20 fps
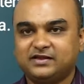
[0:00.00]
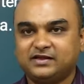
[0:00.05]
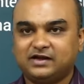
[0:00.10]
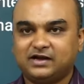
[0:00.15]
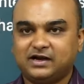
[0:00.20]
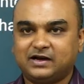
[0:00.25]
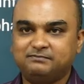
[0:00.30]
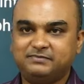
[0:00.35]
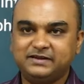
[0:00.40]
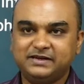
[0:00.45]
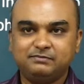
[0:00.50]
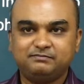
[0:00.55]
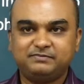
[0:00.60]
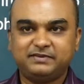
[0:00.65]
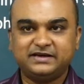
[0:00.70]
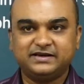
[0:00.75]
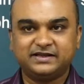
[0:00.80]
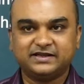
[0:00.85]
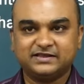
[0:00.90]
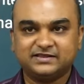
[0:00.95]
A bill
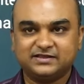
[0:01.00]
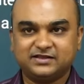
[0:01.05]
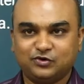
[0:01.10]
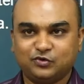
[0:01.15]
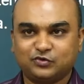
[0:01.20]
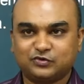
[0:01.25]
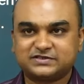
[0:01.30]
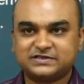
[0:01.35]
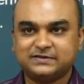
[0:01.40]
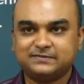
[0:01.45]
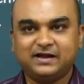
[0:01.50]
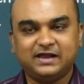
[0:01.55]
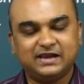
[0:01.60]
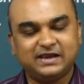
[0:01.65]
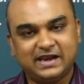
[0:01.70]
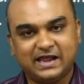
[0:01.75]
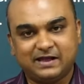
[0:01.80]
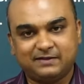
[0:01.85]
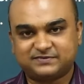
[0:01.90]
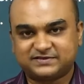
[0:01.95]
pending in the Lok Sabha
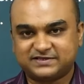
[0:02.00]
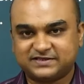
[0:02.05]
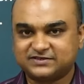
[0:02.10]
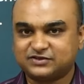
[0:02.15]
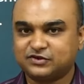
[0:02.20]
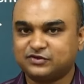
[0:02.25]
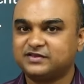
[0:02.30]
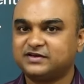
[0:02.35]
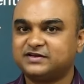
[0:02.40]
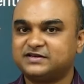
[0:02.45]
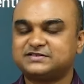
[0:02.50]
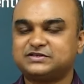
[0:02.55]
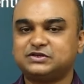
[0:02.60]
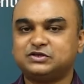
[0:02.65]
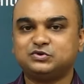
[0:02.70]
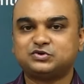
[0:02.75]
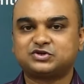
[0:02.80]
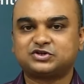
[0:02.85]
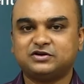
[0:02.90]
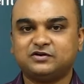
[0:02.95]
lapses on the
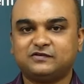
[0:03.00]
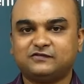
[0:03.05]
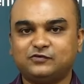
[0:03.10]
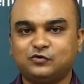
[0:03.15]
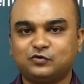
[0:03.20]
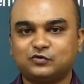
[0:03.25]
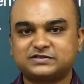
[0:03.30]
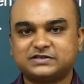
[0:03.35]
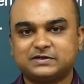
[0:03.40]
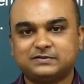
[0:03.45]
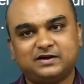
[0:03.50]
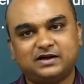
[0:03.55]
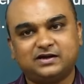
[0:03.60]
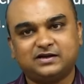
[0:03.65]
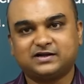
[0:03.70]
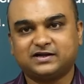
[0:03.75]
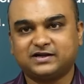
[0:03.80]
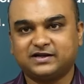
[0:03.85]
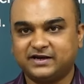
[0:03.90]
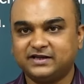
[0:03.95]
dissolution of Lok Sabha,
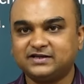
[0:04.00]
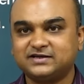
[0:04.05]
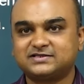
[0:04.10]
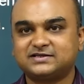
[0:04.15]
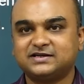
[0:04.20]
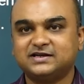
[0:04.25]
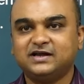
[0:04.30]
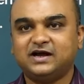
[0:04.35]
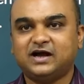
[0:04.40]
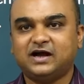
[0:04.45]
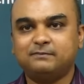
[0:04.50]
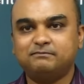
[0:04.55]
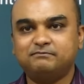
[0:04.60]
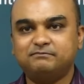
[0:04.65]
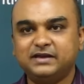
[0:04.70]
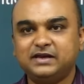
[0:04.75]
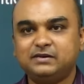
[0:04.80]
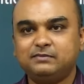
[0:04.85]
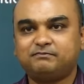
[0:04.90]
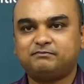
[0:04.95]
correct. A
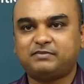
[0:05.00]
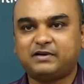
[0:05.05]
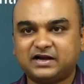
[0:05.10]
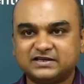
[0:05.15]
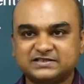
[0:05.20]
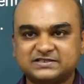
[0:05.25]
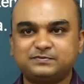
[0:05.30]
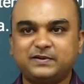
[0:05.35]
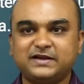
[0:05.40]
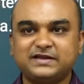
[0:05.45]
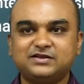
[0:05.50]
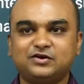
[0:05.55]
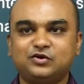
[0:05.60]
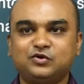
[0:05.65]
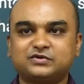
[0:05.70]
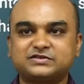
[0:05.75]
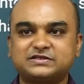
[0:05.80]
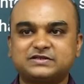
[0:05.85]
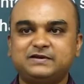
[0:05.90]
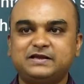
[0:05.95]
bill passed by the
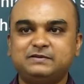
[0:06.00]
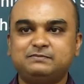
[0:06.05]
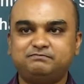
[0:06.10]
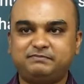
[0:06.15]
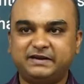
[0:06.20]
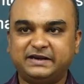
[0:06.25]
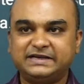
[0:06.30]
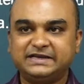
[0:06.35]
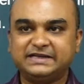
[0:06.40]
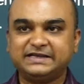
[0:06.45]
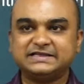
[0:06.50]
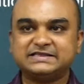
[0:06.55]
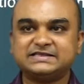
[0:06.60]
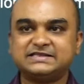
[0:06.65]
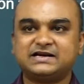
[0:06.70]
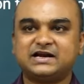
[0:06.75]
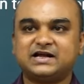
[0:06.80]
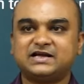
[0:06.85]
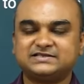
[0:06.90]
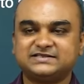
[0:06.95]
Lok Sabha and pending in the
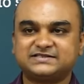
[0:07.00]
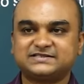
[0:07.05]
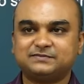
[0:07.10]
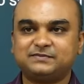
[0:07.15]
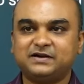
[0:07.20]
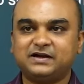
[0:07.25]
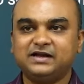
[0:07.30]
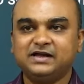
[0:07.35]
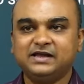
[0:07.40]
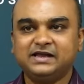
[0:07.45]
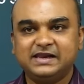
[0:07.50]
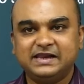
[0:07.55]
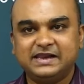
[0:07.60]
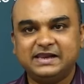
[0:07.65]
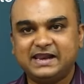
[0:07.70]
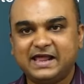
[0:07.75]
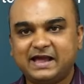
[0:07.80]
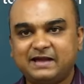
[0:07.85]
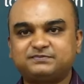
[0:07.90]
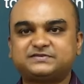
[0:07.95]
Rajya Sabha
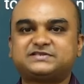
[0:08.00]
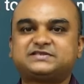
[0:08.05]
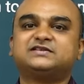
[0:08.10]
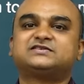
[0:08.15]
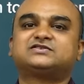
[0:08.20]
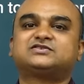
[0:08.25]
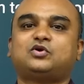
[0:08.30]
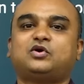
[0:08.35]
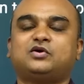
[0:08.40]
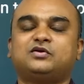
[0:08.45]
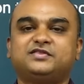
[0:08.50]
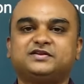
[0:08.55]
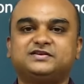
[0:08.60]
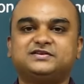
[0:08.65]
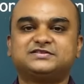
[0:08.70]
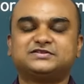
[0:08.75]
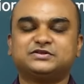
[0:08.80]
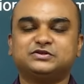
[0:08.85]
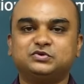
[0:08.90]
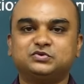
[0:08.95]
lapses on the
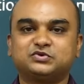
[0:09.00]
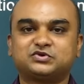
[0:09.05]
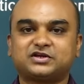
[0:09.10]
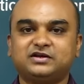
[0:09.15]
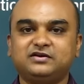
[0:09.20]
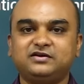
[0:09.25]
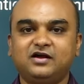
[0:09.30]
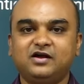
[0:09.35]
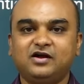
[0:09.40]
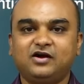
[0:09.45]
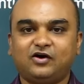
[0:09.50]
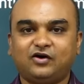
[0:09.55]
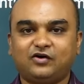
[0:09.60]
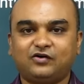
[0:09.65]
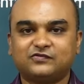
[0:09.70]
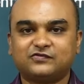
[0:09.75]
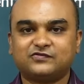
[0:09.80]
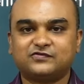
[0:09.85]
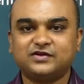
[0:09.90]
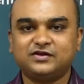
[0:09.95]
dissolution
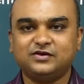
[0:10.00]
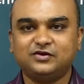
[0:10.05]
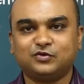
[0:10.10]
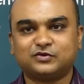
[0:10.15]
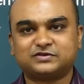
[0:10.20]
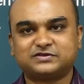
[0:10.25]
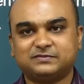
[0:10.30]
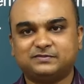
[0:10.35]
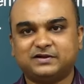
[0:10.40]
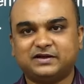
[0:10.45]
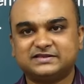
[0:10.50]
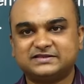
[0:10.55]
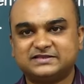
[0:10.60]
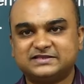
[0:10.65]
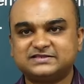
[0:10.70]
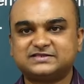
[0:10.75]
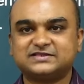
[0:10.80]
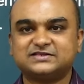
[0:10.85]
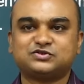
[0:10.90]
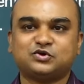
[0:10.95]
of the Lok Sabha.
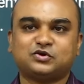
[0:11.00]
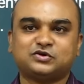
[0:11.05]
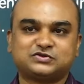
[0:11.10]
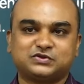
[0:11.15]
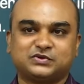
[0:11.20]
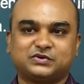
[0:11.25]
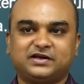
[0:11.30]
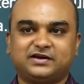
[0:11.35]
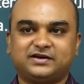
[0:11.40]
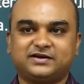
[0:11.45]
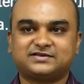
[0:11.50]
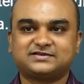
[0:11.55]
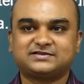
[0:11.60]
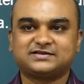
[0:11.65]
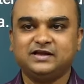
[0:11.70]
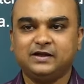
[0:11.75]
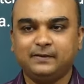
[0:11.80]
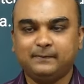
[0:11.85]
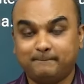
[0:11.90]
This is also correct.